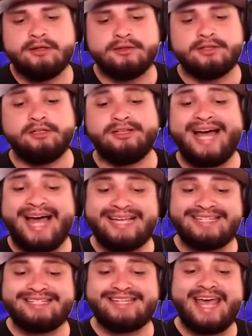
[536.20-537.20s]
The
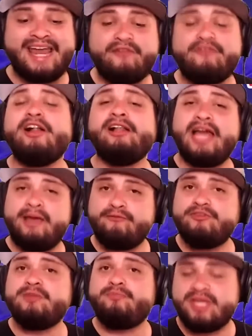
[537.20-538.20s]
last NFL
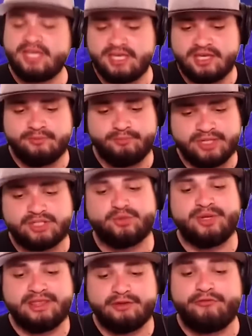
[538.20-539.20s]
MVP
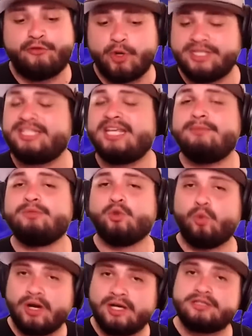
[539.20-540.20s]
between the 4 teams
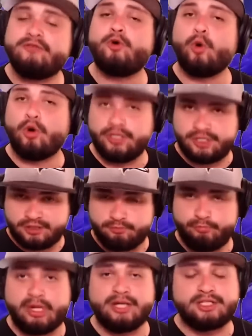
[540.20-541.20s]
was, of course,
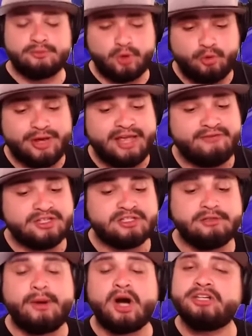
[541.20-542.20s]
Baltimore Ravens'
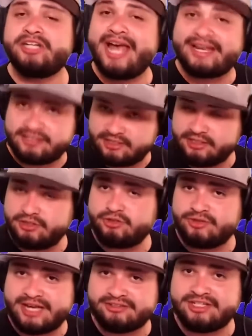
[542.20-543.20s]
Lamar Jackson in
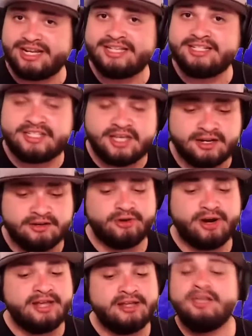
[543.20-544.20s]
2019, right?